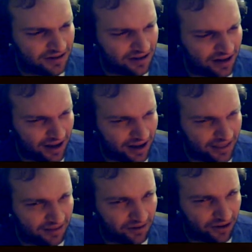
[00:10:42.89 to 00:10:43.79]
I think I'm
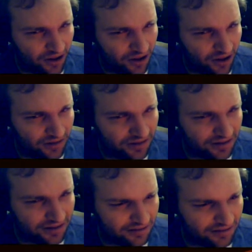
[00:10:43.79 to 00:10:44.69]
gonna call it
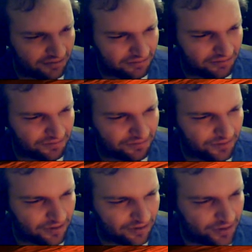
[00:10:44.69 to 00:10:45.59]
uh, for a little
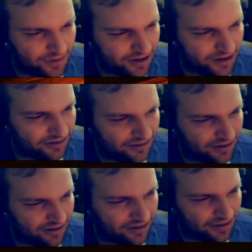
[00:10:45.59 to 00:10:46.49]
bit
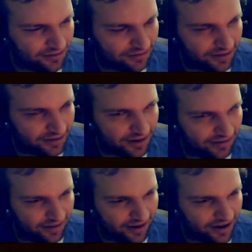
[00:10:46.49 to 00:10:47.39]
because uh, I I
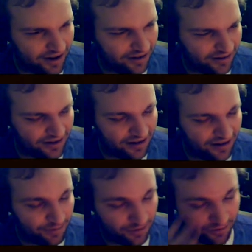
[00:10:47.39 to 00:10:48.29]
gotta get up in the
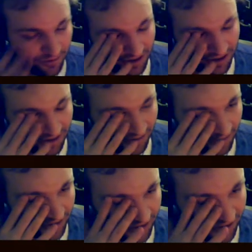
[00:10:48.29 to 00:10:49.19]
morning and do a bunch of
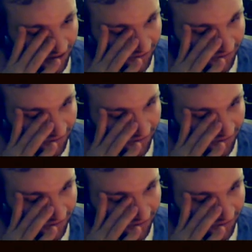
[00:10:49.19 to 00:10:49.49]
stuff.